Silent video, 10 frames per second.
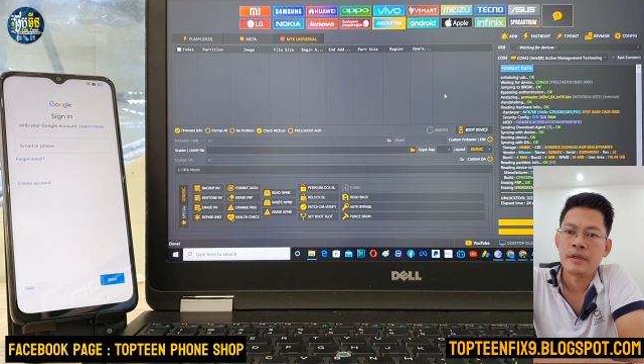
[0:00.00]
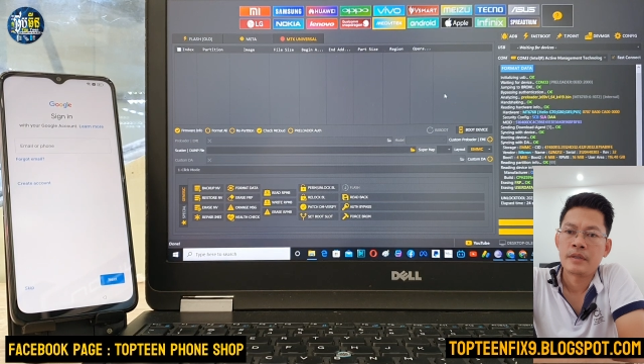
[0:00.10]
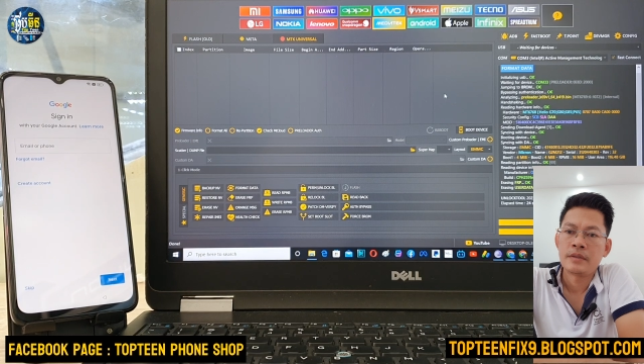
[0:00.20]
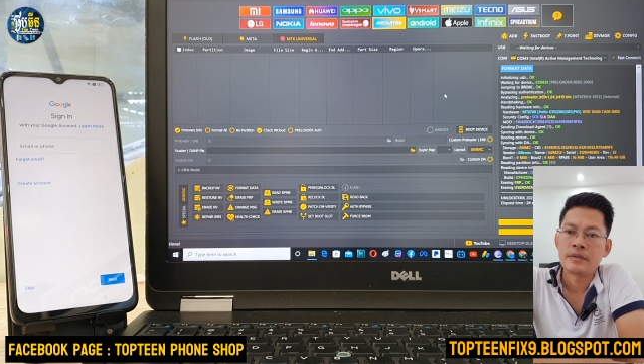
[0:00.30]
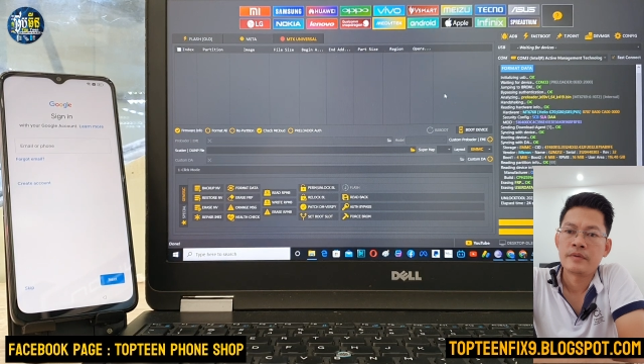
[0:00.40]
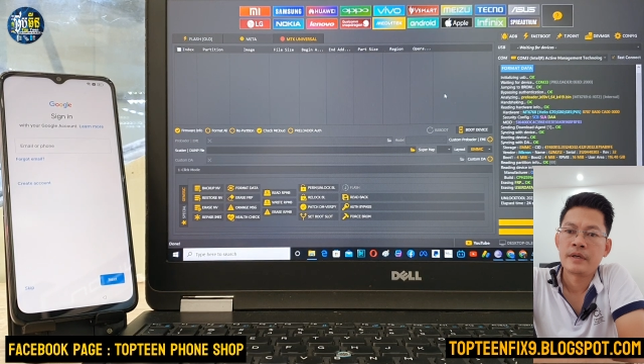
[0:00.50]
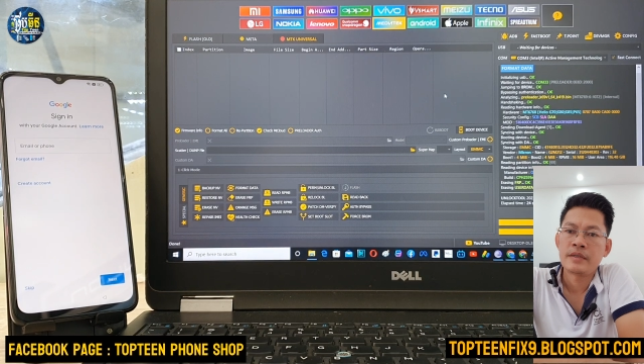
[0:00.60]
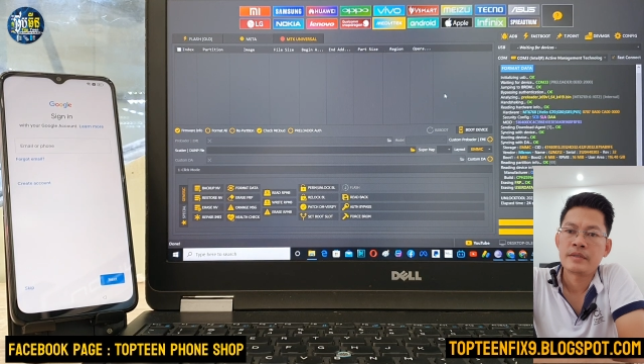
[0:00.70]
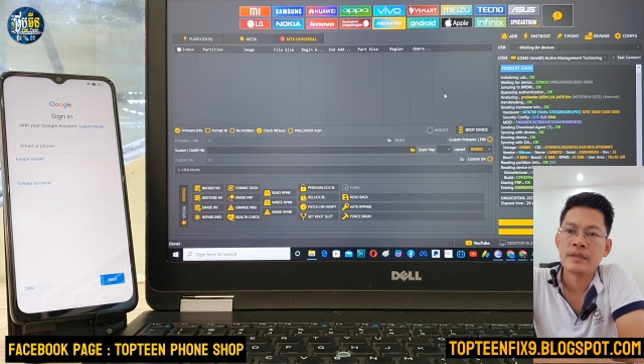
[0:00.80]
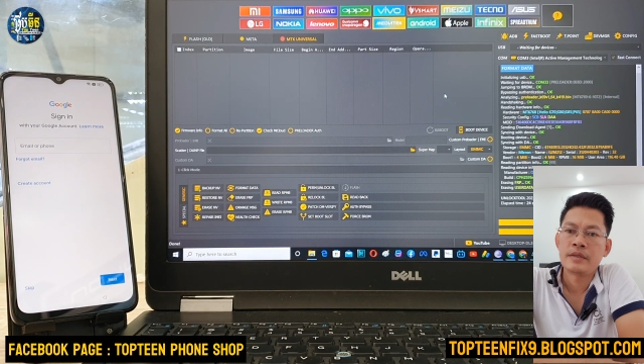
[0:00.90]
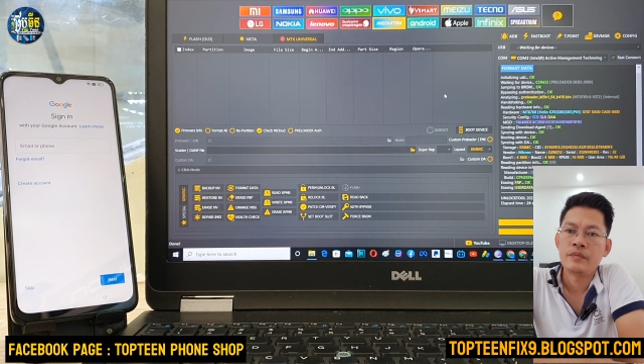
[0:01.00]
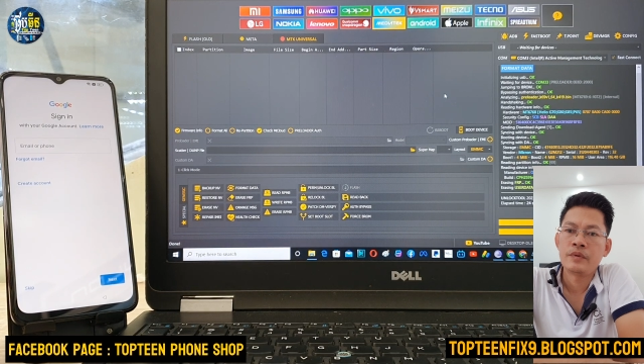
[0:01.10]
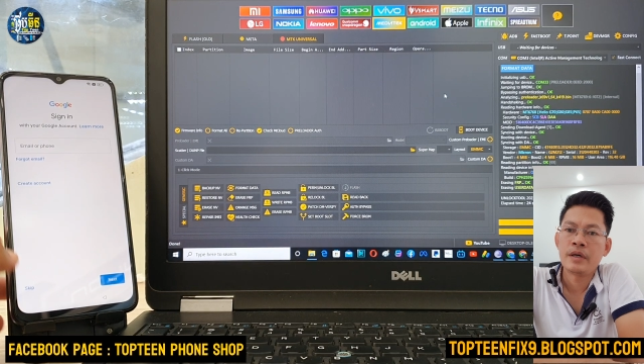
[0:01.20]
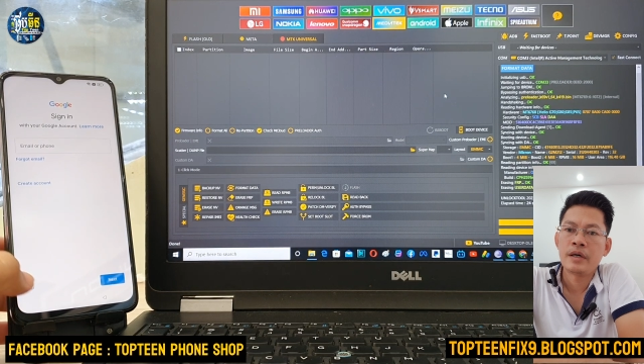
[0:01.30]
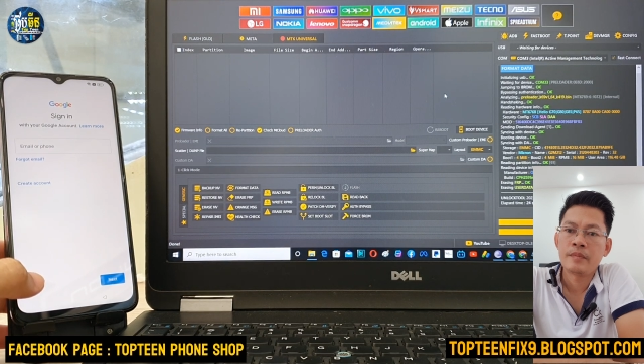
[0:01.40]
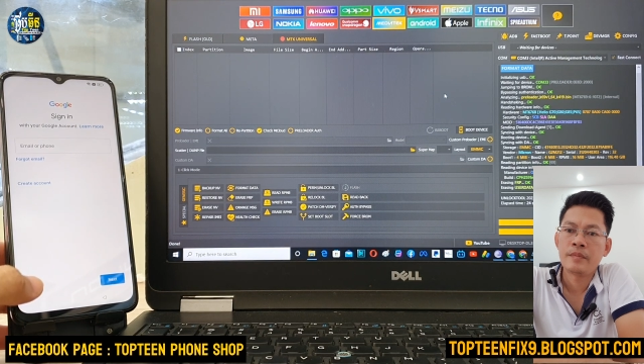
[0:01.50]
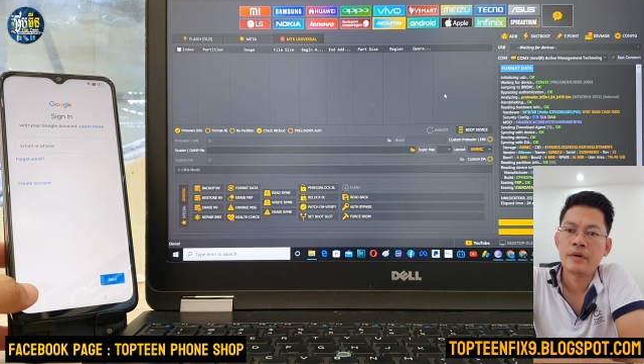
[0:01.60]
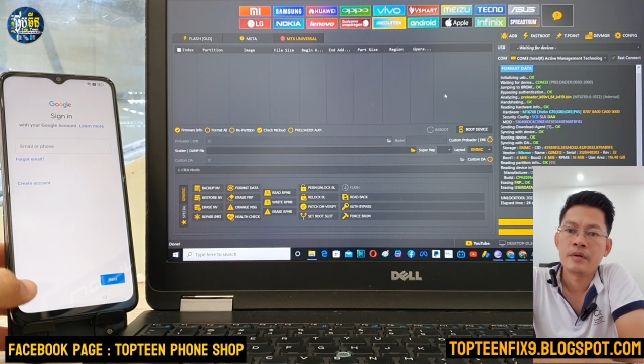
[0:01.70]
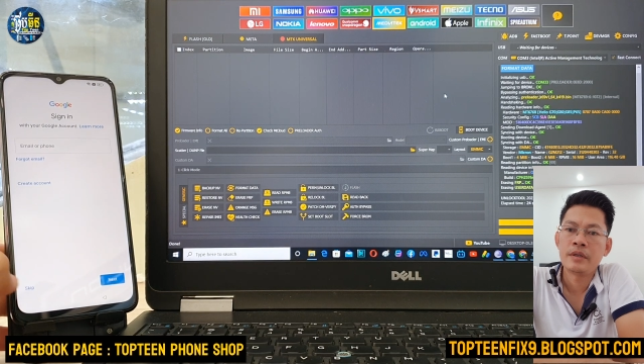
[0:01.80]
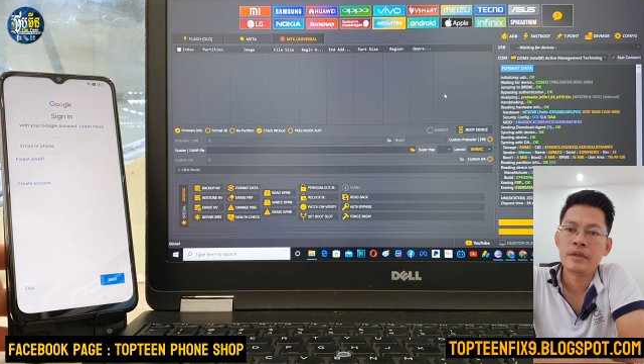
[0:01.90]
Okay, so that's it. We have
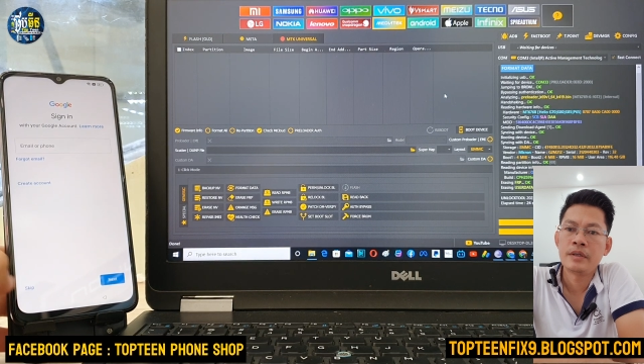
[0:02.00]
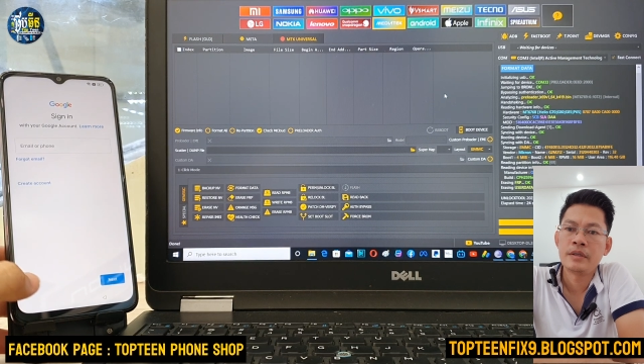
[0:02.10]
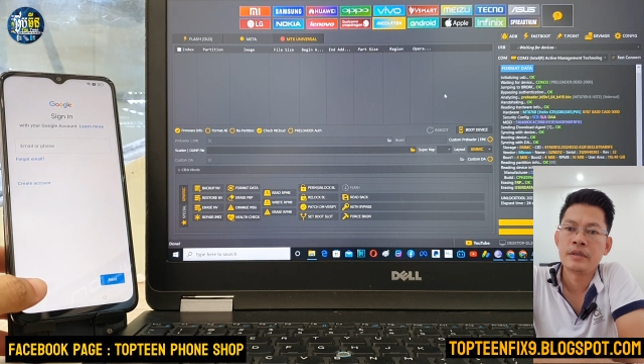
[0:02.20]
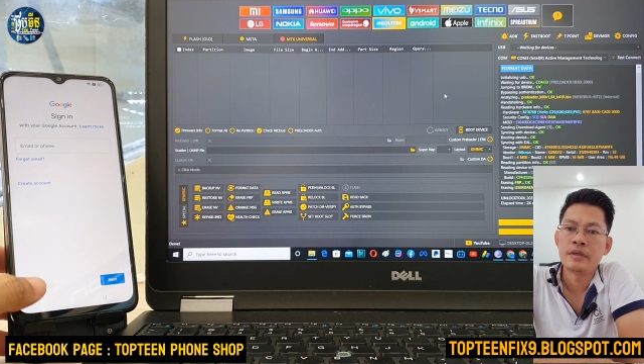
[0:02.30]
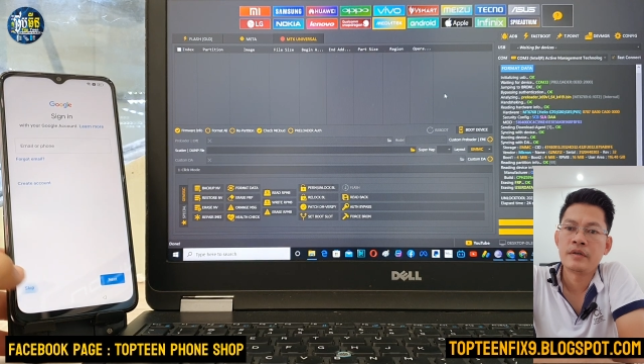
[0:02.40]
already